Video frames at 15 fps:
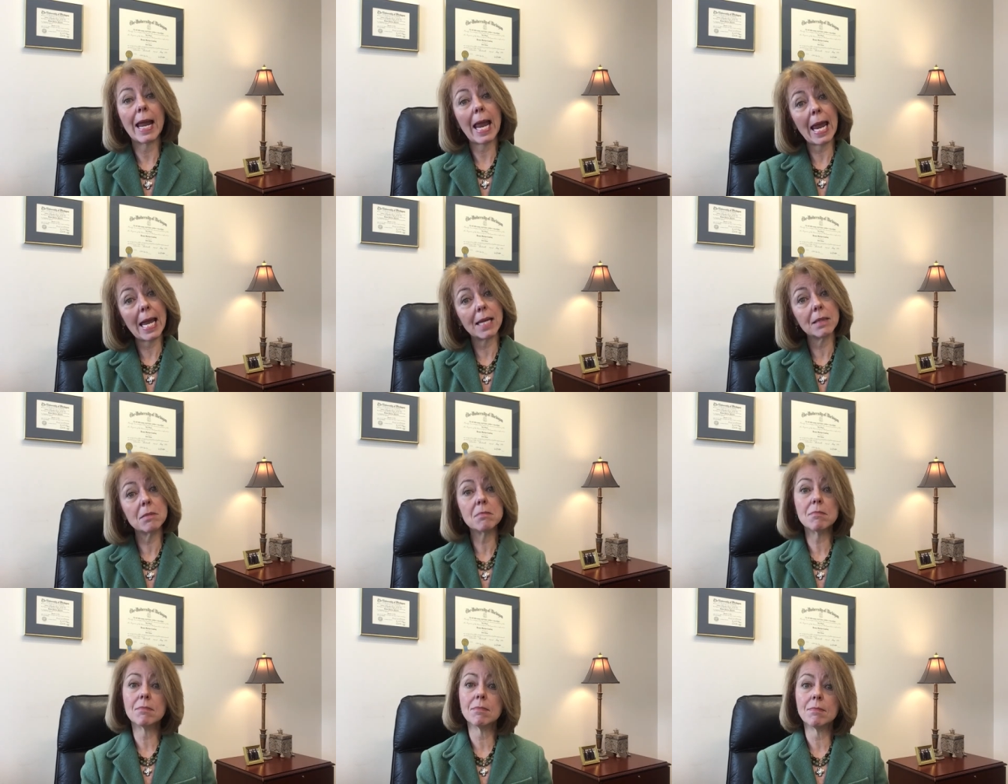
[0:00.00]
and
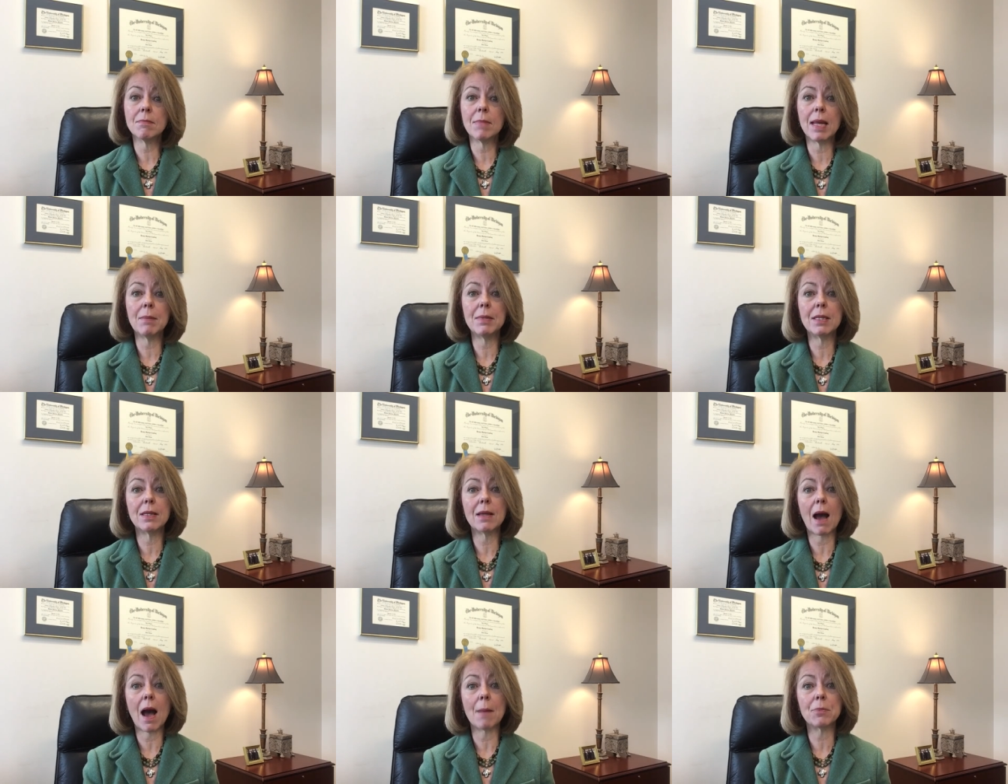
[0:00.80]
maybe
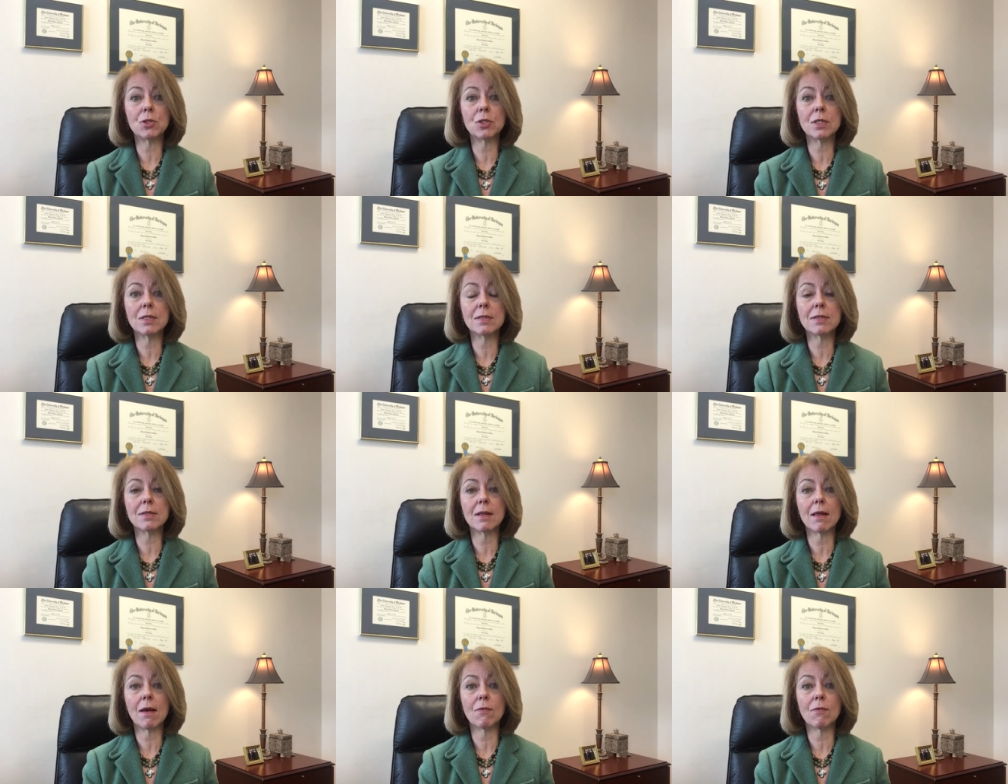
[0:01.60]
the options